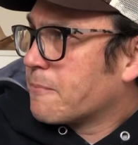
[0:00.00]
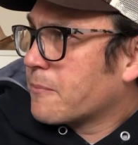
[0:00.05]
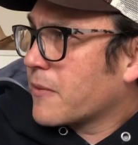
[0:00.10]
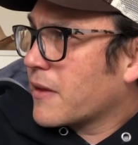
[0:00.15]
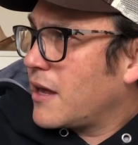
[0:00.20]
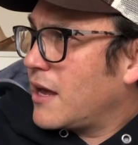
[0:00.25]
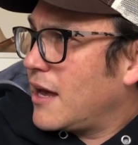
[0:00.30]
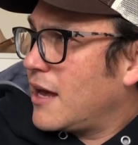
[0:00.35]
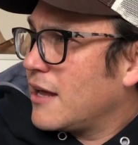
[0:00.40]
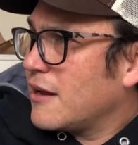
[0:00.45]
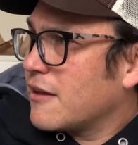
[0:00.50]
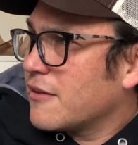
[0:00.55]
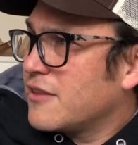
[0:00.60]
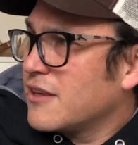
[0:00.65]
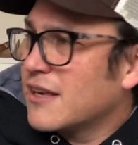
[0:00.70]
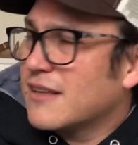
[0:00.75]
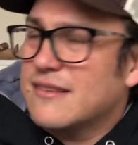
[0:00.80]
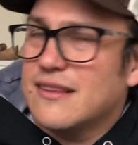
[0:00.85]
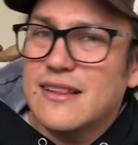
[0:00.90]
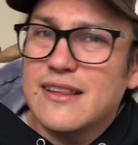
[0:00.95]
And I think
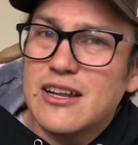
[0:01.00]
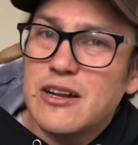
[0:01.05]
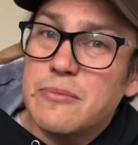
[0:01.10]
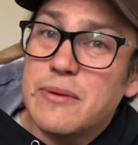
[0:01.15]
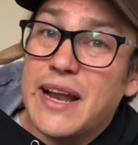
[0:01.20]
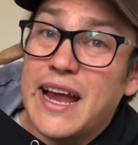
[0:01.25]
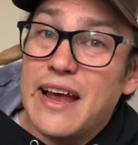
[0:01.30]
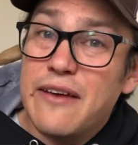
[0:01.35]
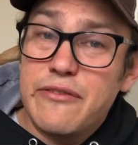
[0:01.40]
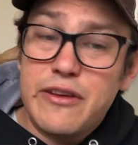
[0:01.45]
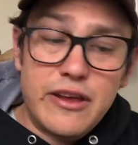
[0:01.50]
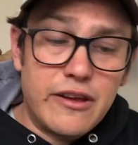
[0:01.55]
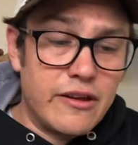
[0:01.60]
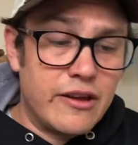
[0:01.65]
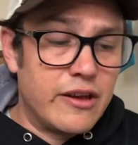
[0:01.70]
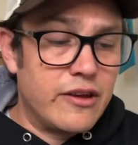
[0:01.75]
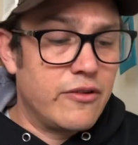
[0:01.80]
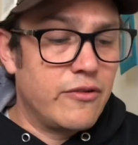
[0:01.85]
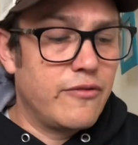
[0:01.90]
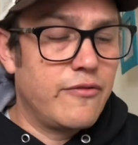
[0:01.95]
it's a little bit heavy
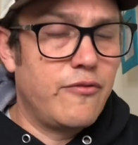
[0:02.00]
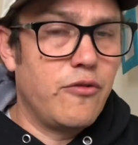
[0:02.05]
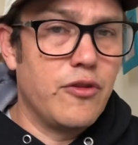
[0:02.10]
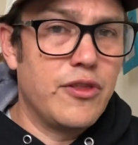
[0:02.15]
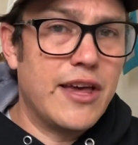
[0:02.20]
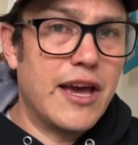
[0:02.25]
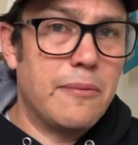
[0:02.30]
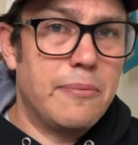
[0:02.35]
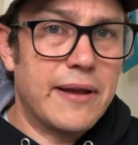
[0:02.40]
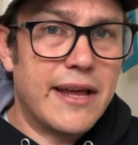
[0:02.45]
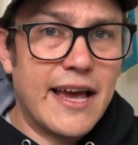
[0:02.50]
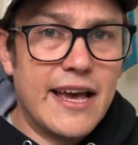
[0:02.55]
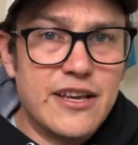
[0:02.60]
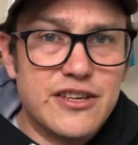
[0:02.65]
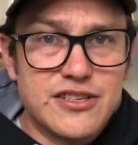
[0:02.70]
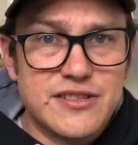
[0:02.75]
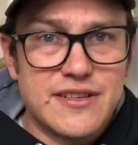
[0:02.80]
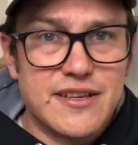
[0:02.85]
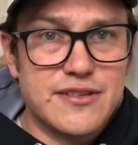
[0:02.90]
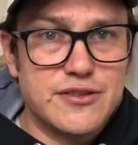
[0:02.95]
for the
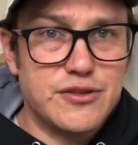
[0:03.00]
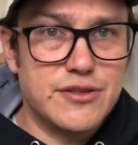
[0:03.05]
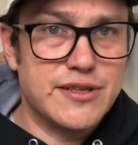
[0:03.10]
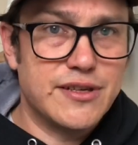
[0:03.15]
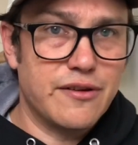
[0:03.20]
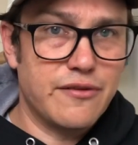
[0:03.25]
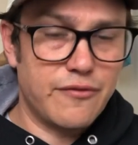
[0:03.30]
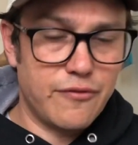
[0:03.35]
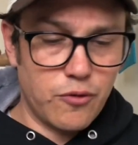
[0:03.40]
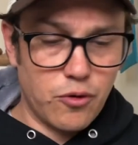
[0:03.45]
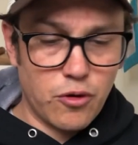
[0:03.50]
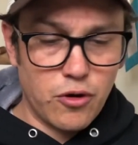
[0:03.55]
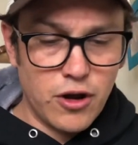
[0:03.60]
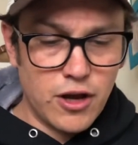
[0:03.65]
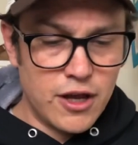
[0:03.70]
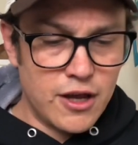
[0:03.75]
applications I was using it for.